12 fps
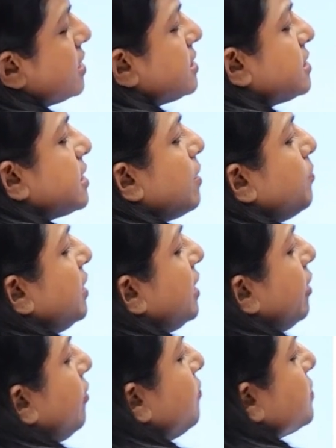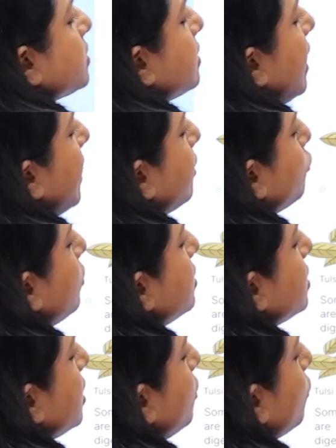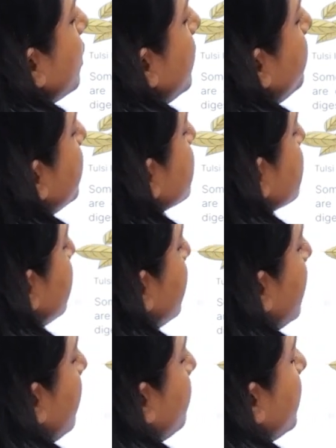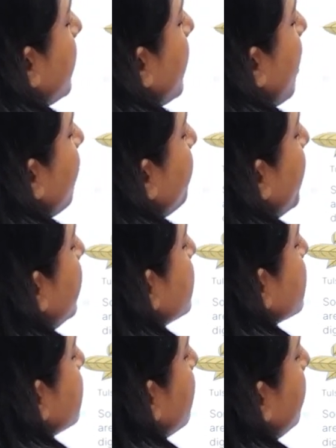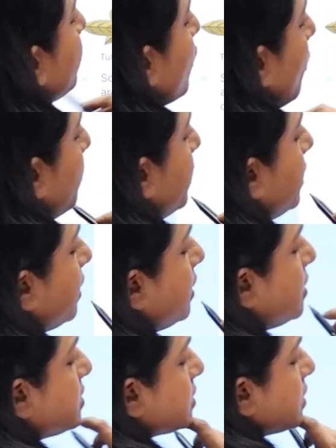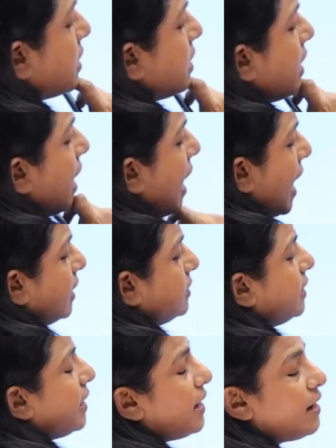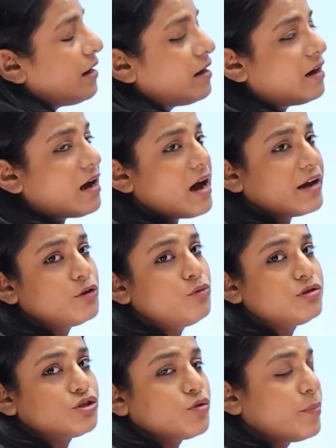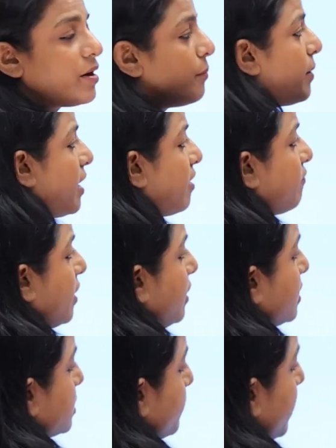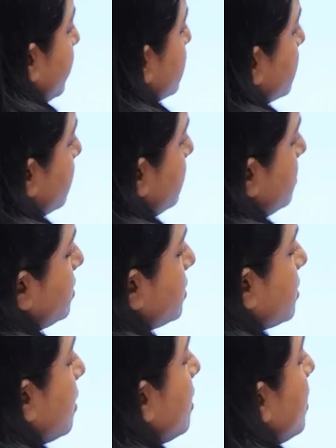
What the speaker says: Some leaves like tulsi, eucalyptus, neem, they have medicinal properties and they are used to prepare various medicines.